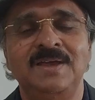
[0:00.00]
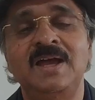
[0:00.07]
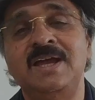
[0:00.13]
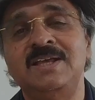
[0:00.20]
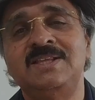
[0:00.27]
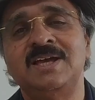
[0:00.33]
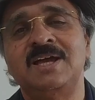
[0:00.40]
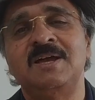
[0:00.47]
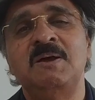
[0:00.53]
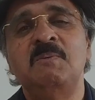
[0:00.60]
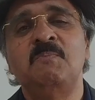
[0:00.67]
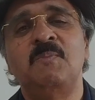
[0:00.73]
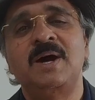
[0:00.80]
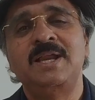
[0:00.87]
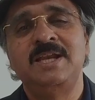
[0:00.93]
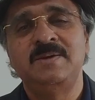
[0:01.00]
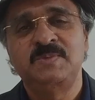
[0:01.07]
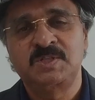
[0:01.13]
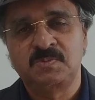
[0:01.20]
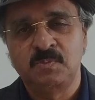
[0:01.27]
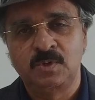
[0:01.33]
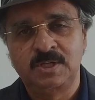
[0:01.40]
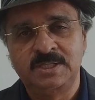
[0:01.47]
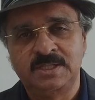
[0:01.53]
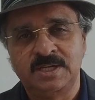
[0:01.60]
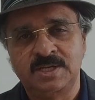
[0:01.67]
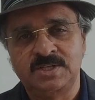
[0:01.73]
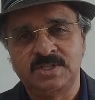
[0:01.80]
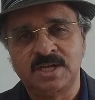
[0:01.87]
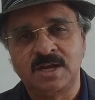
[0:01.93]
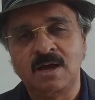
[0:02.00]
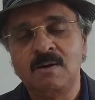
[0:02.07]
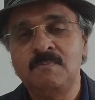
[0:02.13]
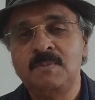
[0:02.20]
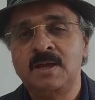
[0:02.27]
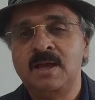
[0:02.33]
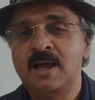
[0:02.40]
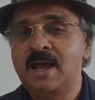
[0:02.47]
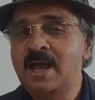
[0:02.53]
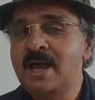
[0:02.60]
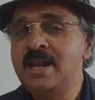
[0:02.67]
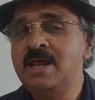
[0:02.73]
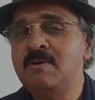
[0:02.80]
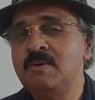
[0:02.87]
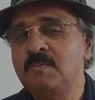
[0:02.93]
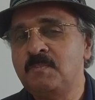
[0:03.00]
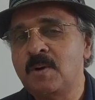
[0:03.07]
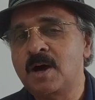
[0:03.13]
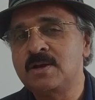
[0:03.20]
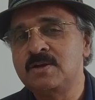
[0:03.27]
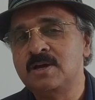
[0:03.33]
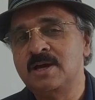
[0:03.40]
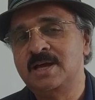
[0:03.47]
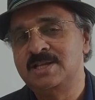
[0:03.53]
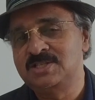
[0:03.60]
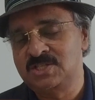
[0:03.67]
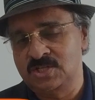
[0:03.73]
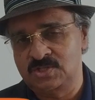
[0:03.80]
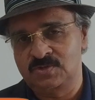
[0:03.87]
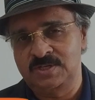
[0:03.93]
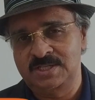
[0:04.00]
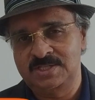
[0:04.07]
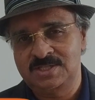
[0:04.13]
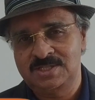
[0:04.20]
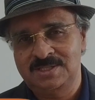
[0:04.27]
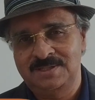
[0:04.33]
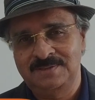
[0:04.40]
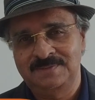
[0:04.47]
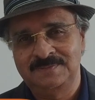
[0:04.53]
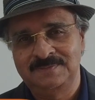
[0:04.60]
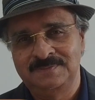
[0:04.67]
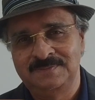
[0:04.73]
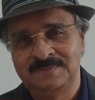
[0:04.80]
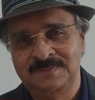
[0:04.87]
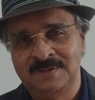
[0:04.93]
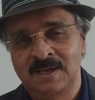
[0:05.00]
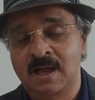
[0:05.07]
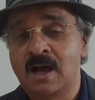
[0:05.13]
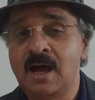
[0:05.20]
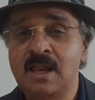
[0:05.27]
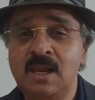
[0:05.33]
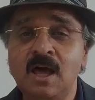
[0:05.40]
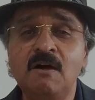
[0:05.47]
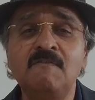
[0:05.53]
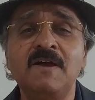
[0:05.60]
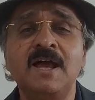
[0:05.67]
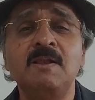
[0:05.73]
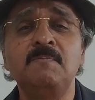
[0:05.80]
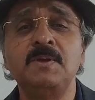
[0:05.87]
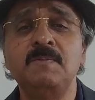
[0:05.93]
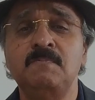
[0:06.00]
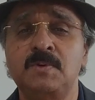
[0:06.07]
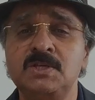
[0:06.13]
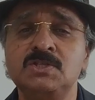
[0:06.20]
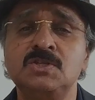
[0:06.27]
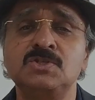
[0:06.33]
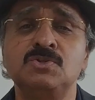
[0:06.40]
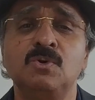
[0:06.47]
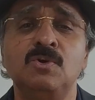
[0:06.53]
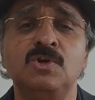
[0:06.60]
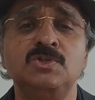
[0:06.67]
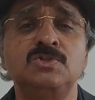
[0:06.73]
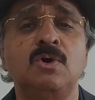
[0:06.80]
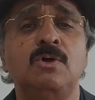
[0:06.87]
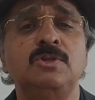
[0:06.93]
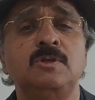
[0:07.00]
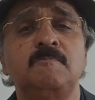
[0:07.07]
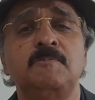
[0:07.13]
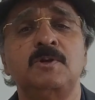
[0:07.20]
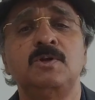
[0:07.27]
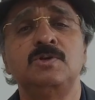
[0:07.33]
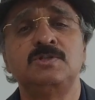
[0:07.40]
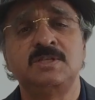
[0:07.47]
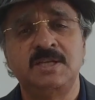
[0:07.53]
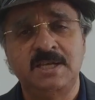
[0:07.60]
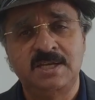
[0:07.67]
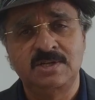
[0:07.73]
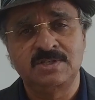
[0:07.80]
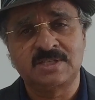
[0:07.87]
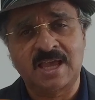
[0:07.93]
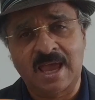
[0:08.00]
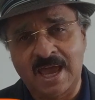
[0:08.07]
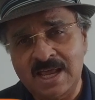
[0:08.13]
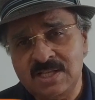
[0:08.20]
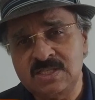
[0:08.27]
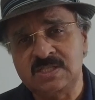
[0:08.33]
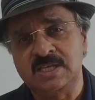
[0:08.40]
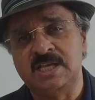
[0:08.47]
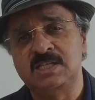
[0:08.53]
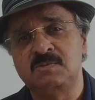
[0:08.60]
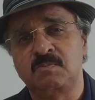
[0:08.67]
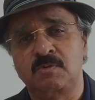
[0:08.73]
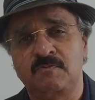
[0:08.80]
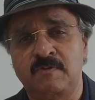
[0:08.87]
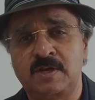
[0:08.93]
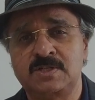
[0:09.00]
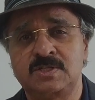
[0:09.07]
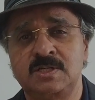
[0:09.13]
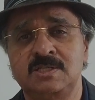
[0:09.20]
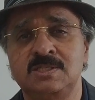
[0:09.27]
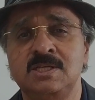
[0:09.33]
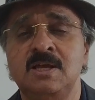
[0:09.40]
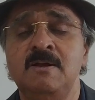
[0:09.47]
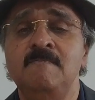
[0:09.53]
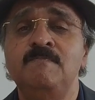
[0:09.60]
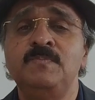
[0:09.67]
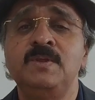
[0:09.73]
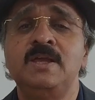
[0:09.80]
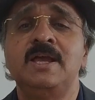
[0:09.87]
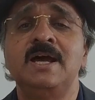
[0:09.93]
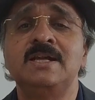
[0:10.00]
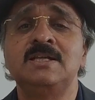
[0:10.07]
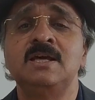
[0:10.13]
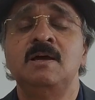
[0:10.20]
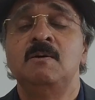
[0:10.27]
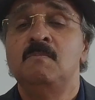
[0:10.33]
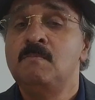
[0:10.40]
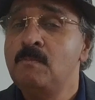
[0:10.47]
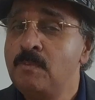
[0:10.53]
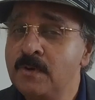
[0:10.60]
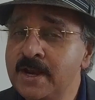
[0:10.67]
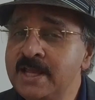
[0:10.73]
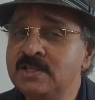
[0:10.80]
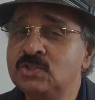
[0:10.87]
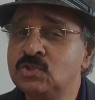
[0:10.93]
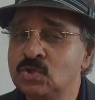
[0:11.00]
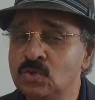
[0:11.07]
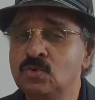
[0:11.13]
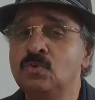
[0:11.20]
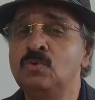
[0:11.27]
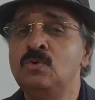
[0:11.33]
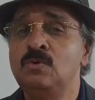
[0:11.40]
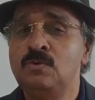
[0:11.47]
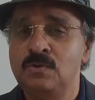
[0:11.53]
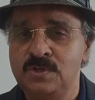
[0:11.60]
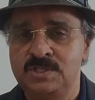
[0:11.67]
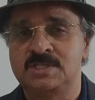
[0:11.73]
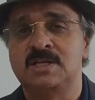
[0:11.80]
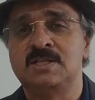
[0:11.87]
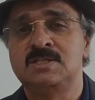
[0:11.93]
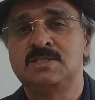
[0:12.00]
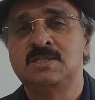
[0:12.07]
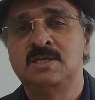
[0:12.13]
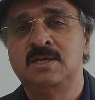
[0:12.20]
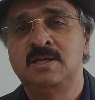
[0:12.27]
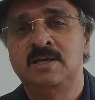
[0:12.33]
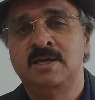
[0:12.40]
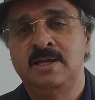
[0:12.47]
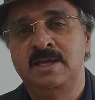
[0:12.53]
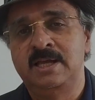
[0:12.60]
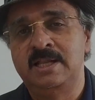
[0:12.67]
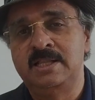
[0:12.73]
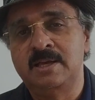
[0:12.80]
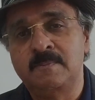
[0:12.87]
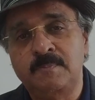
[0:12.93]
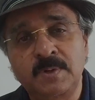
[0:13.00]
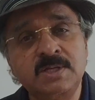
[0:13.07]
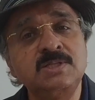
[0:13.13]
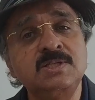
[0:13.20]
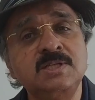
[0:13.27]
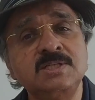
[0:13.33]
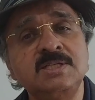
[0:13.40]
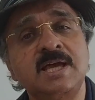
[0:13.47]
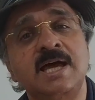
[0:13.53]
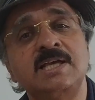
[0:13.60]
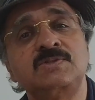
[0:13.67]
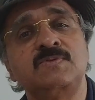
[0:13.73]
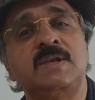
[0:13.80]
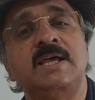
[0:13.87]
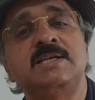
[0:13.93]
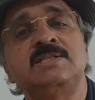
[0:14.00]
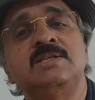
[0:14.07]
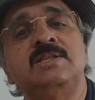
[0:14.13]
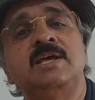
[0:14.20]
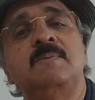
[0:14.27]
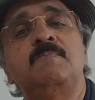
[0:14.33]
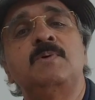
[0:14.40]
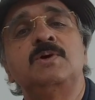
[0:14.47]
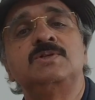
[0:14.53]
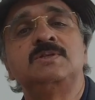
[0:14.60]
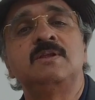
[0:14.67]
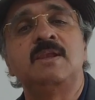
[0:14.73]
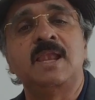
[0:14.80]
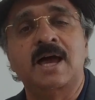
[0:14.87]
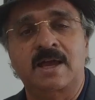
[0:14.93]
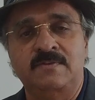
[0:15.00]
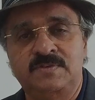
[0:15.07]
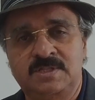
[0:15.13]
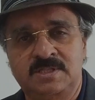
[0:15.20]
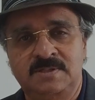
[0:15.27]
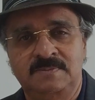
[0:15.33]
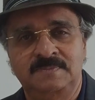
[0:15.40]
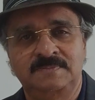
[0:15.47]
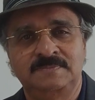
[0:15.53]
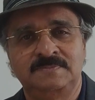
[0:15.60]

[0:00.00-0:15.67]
Hey there, my name is Muralidharan Jayaram and I'm a partner at Citrines. I love helping business owners, entrepreneurs, leaders and sales professionals get breakthrough results in their business as well as in their personal lives.